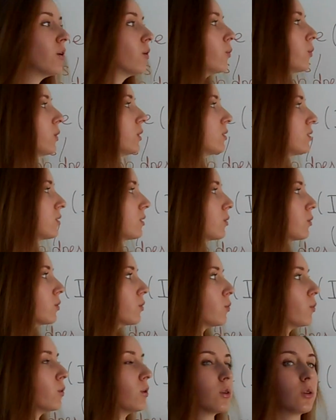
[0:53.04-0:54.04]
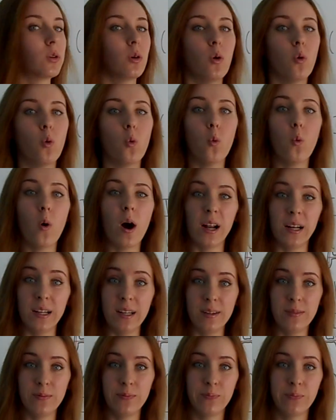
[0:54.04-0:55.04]
with the word one.
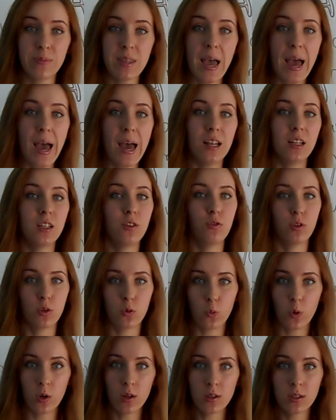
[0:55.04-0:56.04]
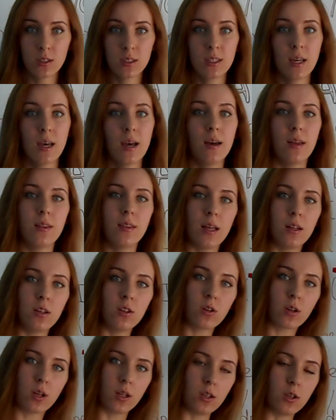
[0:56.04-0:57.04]
And if it works, then
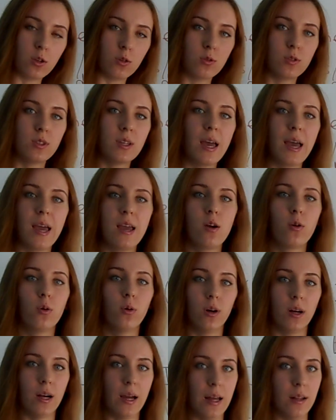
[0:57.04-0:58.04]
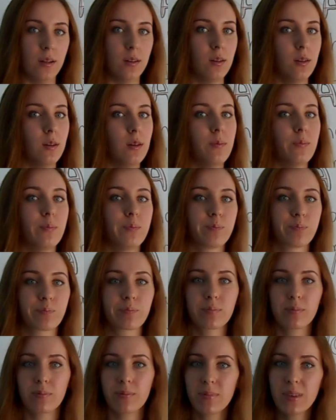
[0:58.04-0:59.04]
you can use a or an.
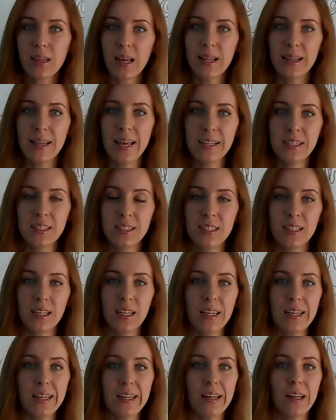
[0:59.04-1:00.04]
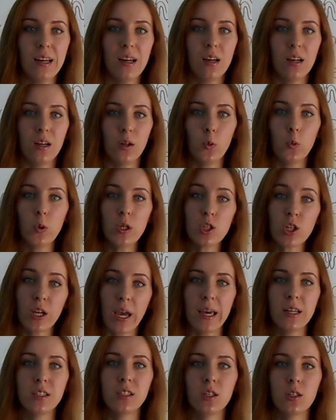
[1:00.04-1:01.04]
Let's see in which
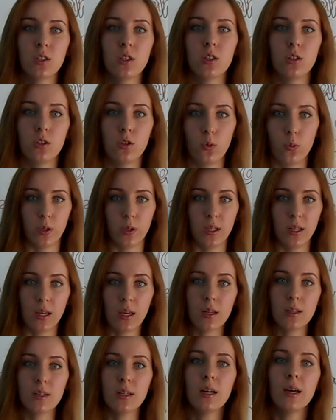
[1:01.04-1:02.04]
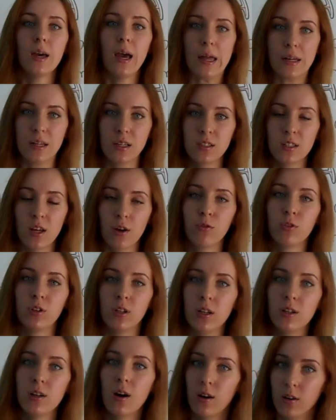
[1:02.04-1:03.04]
cases do need an
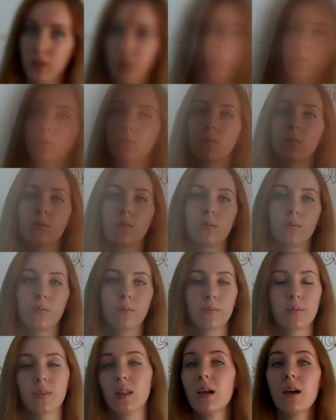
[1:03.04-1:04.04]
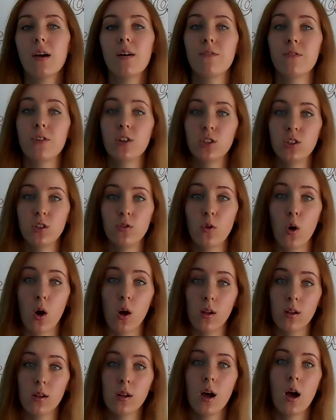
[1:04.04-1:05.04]
indefinite article. First of
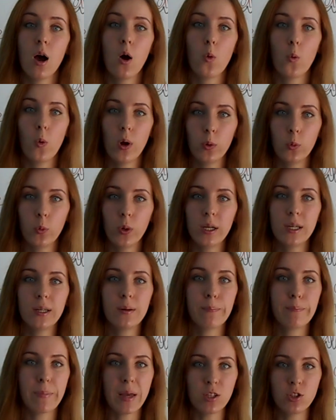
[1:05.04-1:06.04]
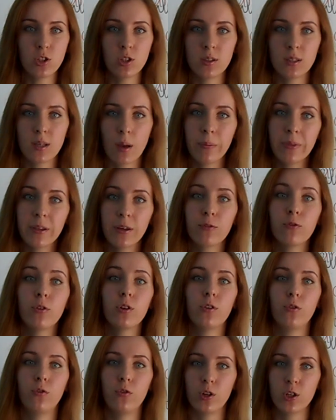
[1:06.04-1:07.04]
all, when we mention something for
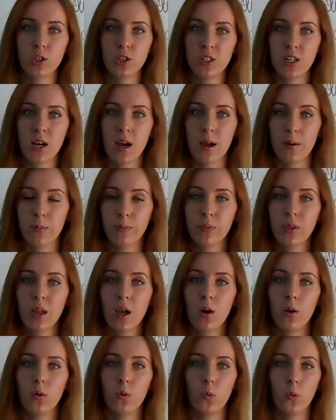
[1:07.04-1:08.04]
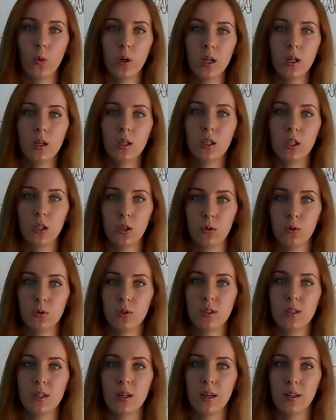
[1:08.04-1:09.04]
the first time, we
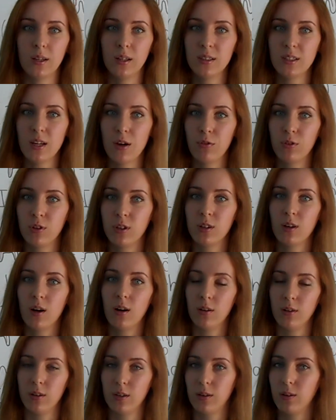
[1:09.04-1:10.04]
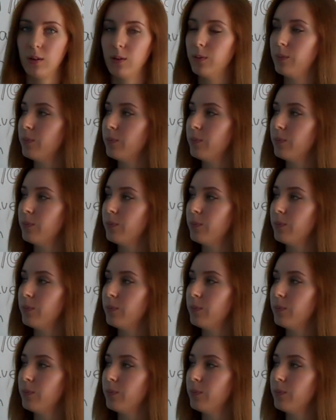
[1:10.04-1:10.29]
use an indefinite article.